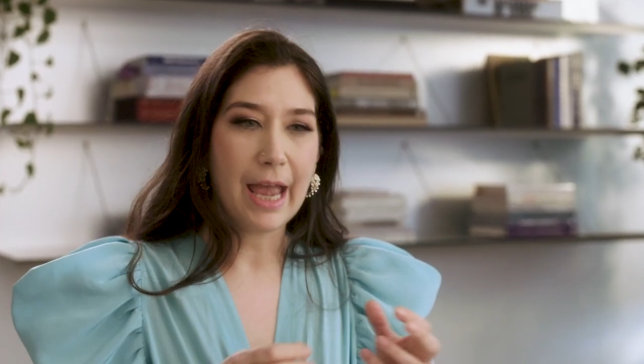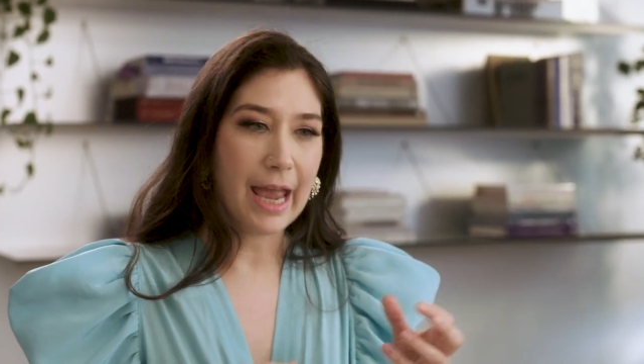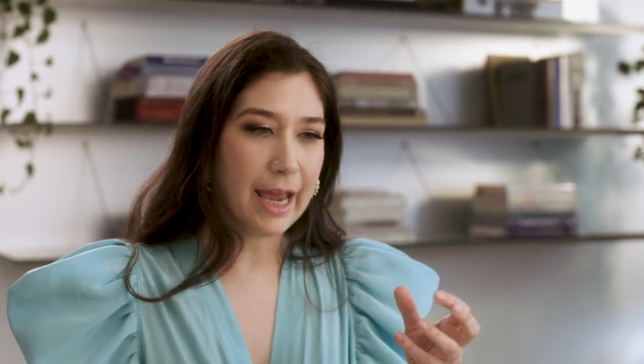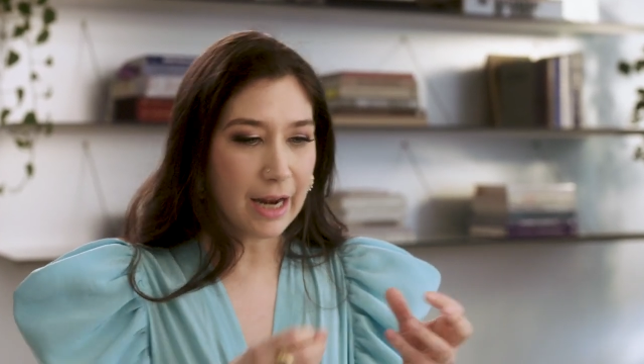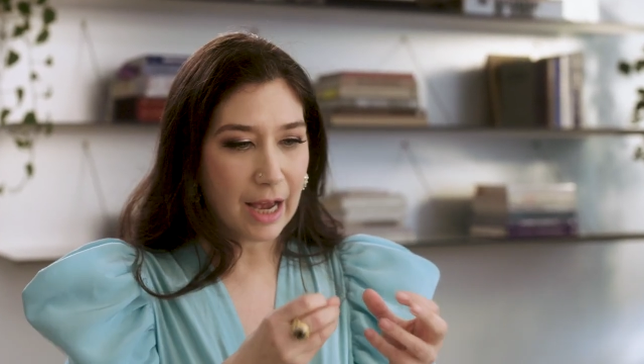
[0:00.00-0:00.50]

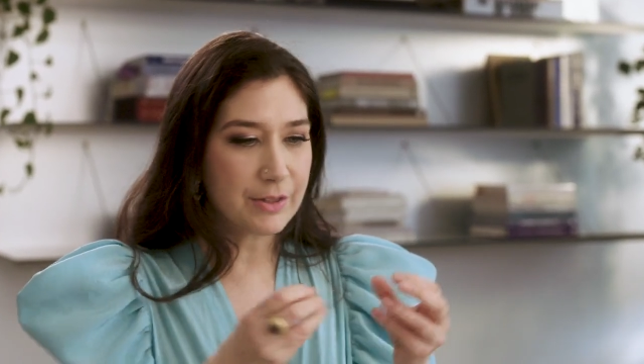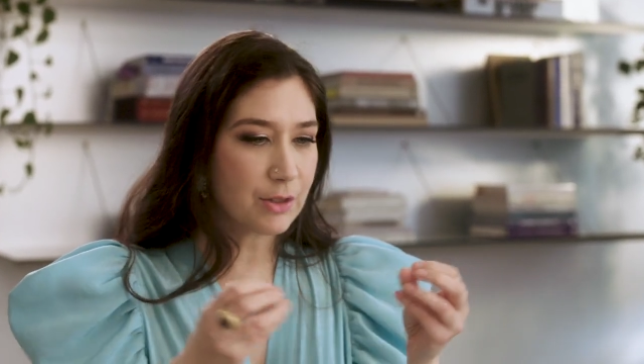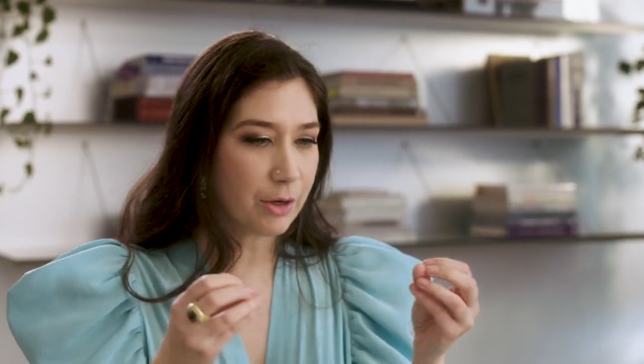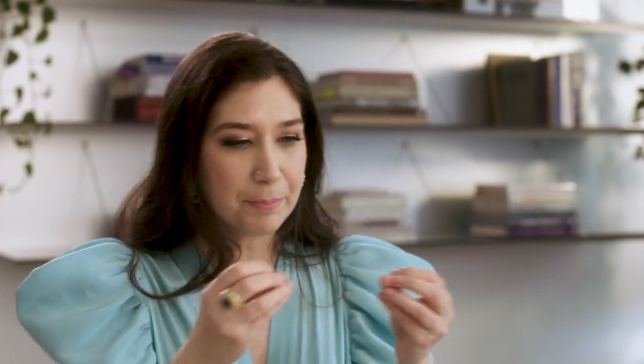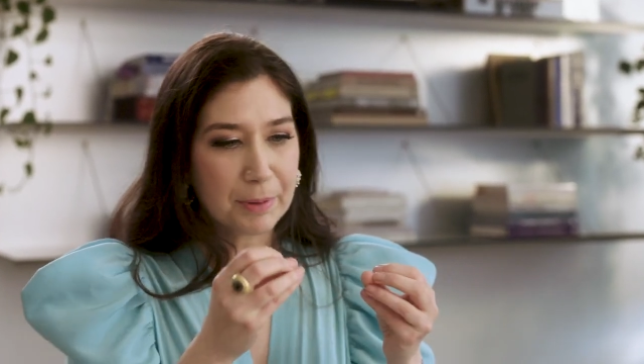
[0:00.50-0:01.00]
And I
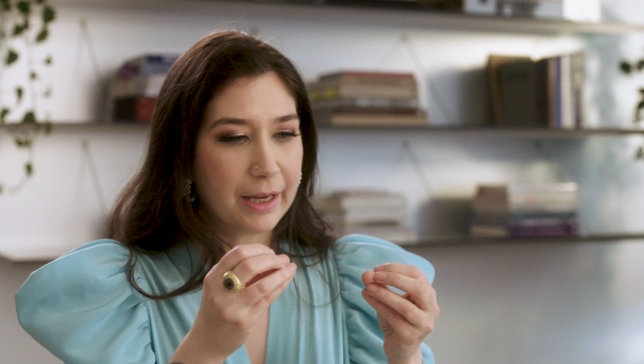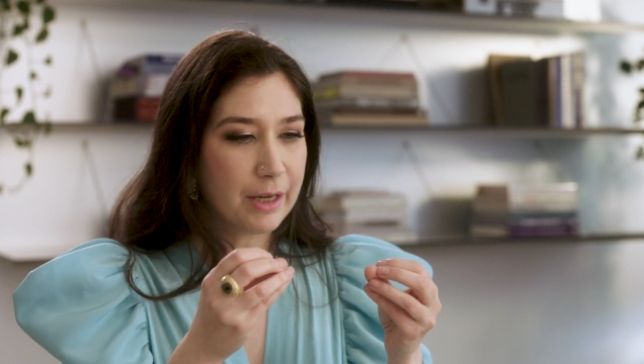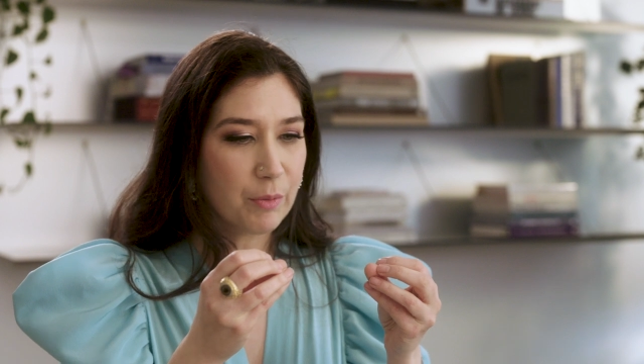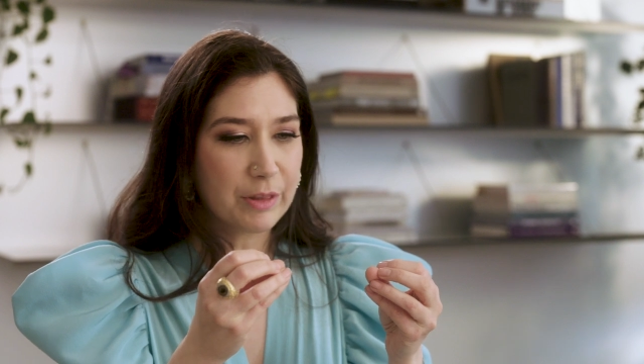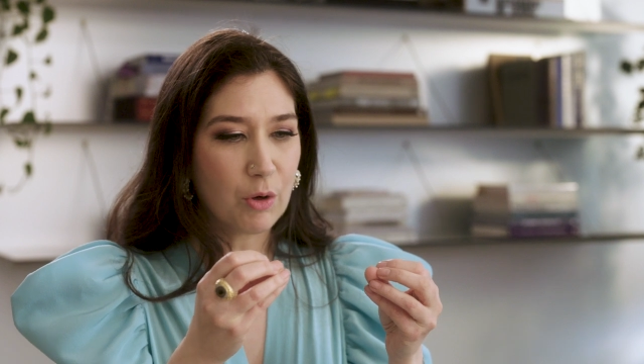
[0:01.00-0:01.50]
started
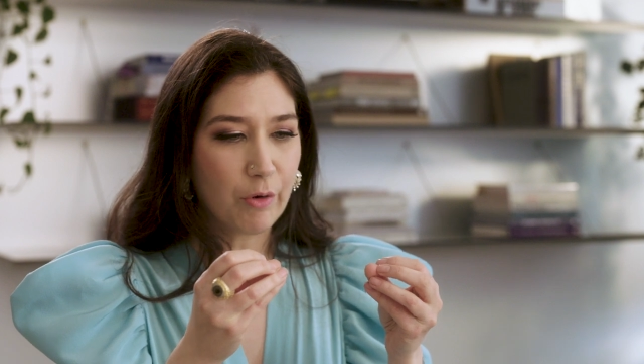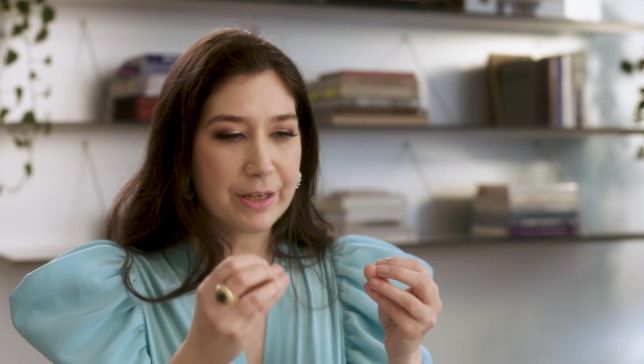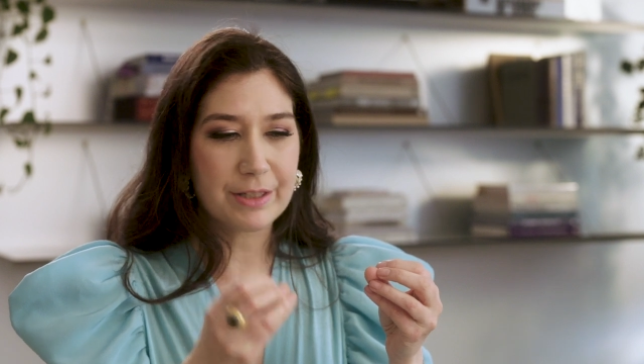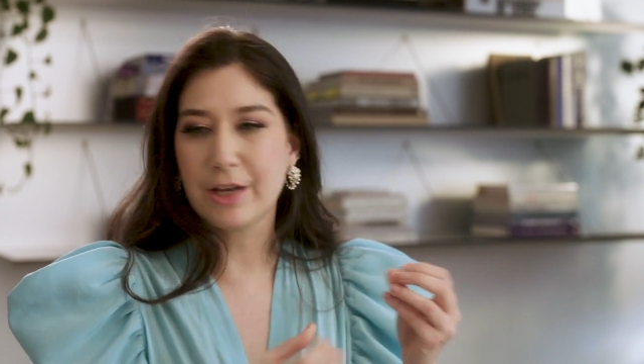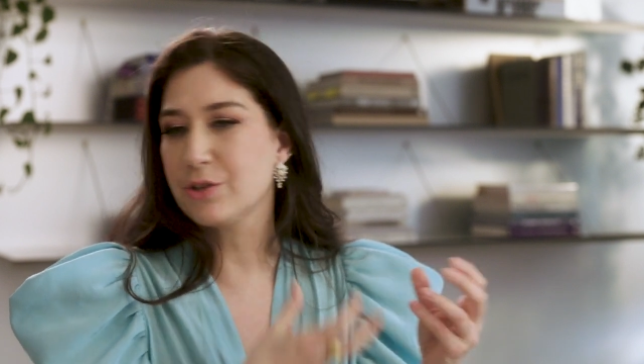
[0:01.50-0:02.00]
playing with the
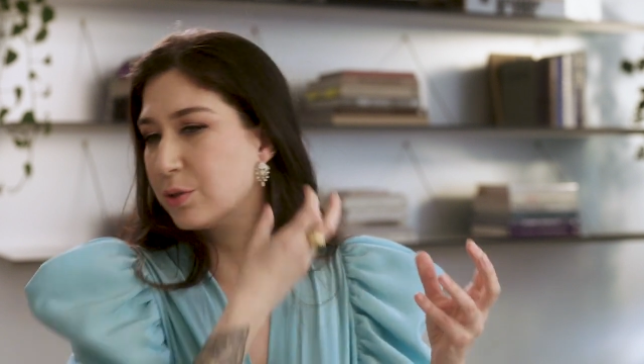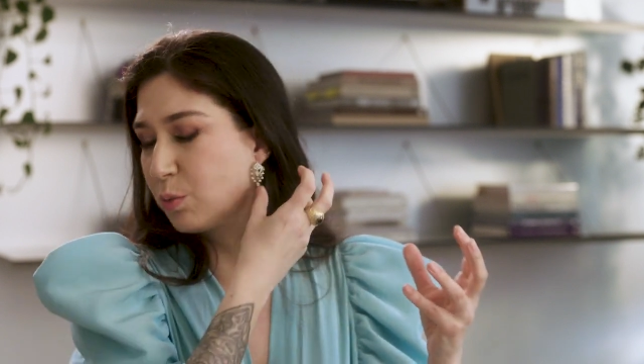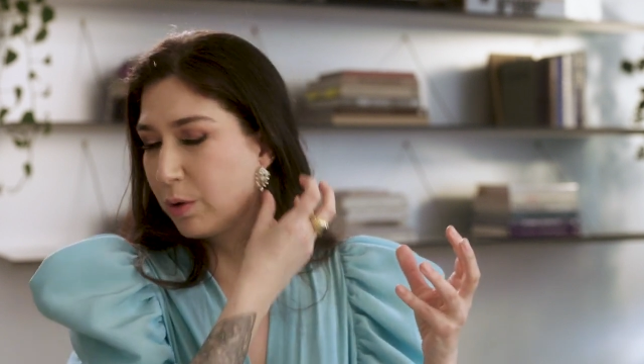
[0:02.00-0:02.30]
orientations,